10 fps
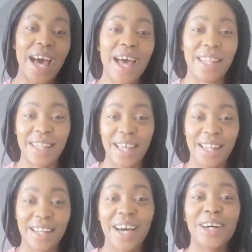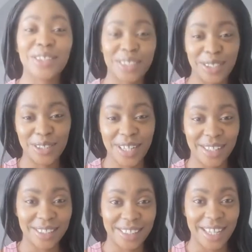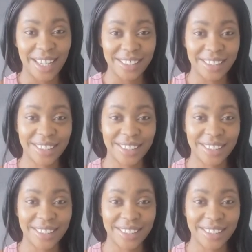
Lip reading: and then I'll see you downstairs.